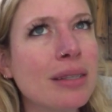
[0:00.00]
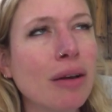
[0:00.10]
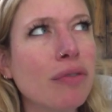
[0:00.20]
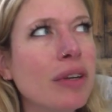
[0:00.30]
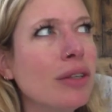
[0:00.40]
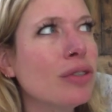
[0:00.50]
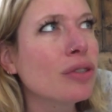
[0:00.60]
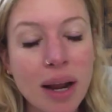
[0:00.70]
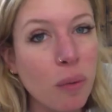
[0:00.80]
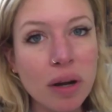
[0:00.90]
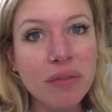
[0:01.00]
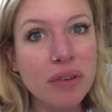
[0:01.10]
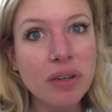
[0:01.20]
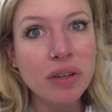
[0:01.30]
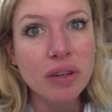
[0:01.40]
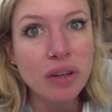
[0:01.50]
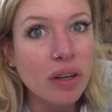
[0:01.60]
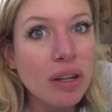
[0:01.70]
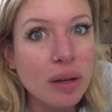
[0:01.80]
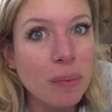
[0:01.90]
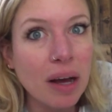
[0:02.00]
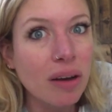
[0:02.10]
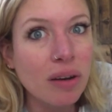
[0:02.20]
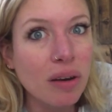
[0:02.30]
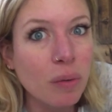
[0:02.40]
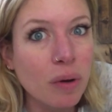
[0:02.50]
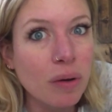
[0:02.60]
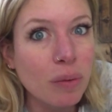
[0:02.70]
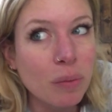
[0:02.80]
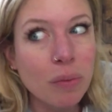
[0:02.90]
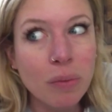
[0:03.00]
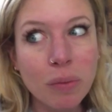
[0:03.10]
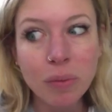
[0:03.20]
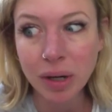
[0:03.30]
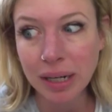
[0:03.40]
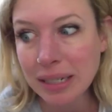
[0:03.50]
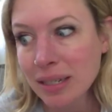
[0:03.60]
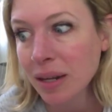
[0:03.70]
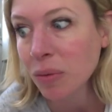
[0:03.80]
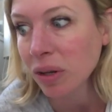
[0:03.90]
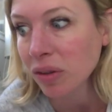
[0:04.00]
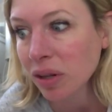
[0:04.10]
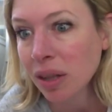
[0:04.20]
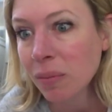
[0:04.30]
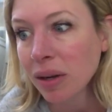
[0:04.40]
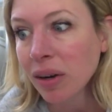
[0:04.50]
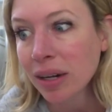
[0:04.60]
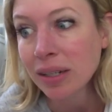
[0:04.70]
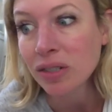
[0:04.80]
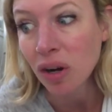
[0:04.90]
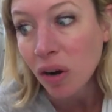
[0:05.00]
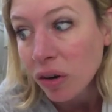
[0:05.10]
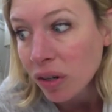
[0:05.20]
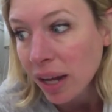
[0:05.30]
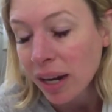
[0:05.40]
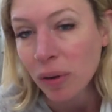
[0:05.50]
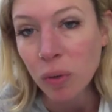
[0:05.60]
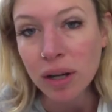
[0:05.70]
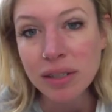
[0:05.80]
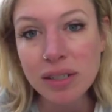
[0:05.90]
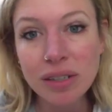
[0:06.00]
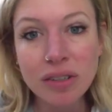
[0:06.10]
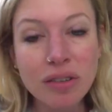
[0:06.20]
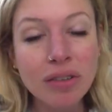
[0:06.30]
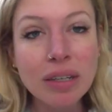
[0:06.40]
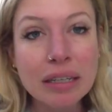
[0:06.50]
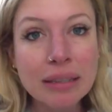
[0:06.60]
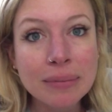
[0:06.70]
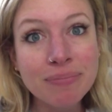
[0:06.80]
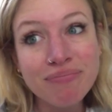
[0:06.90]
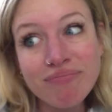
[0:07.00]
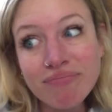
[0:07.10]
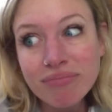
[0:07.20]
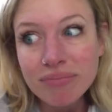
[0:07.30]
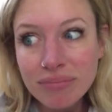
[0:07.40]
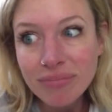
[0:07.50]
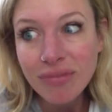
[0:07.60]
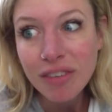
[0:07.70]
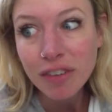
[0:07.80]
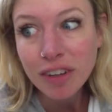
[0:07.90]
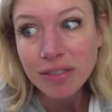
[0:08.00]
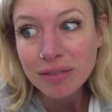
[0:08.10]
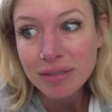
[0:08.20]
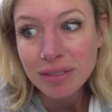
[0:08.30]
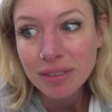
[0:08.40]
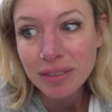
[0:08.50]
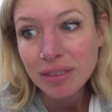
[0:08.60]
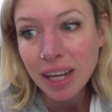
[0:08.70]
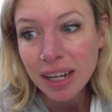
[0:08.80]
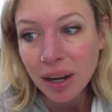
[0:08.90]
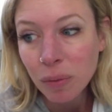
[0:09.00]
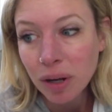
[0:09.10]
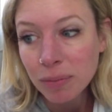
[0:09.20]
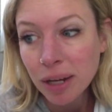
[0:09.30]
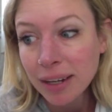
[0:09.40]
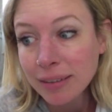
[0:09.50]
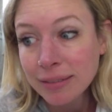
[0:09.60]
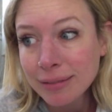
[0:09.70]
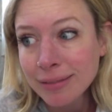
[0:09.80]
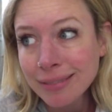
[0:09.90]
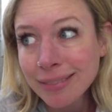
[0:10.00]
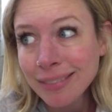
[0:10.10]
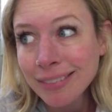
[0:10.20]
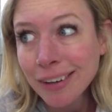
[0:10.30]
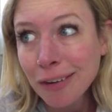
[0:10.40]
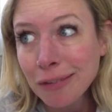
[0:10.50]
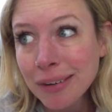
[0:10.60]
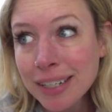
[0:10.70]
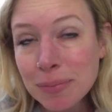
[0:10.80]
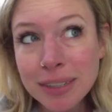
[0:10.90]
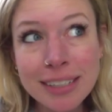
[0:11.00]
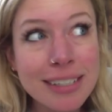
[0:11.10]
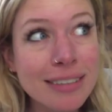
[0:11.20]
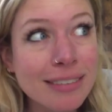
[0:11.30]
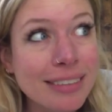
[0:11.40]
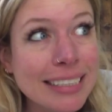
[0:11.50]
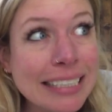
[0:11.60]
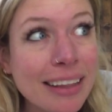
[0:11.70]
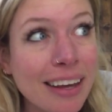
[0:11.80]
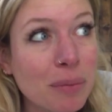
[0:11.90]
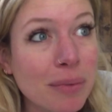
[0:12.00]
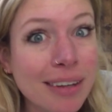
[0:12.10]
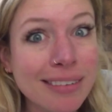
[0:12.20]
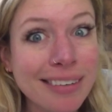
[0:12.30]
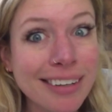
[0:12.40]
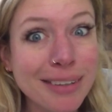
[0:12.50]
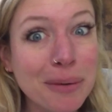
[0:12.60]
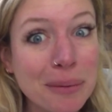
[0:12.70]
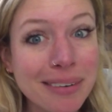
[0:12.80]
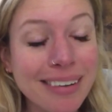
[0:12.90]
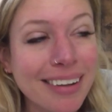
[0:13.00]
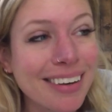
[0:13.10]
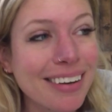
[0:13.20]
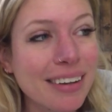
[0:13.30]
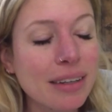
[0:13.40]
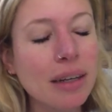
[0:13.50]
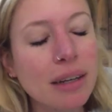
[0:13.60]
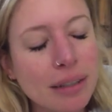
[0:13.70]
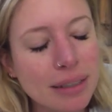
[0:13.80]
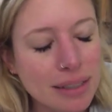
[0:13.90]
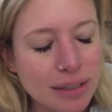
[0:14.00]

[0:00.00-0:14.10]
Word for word: selfish or I want to feel good about what what I see when I look in the mirror and I don't and I want to feel like I want my you know husband to see them and I don't and ugh,